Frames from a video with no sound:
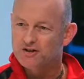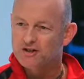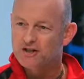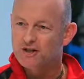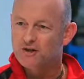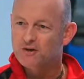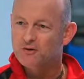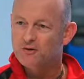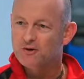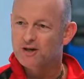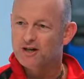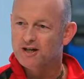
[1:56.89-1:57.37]

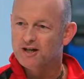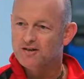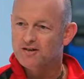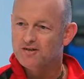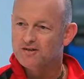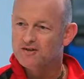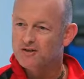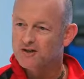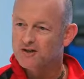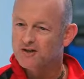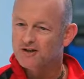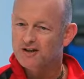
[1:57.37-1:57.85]
So
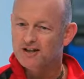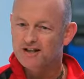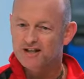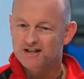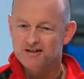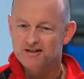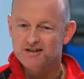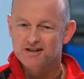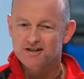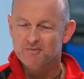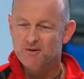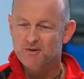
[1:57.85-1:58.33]
uh, certainly
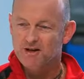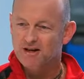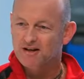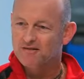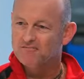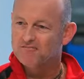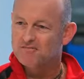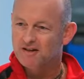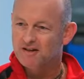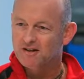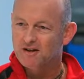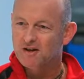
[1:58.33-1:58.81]
there's been
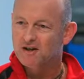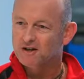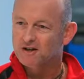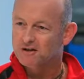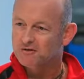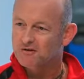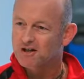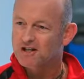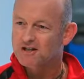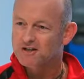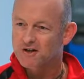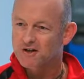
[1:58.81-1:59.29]
a, a, lot
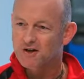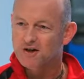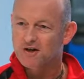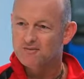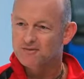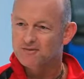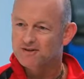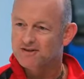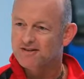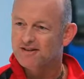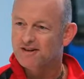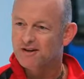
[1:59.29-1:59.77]
of great
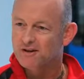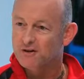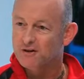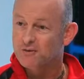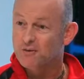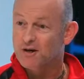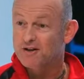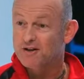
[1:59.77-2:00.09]
times along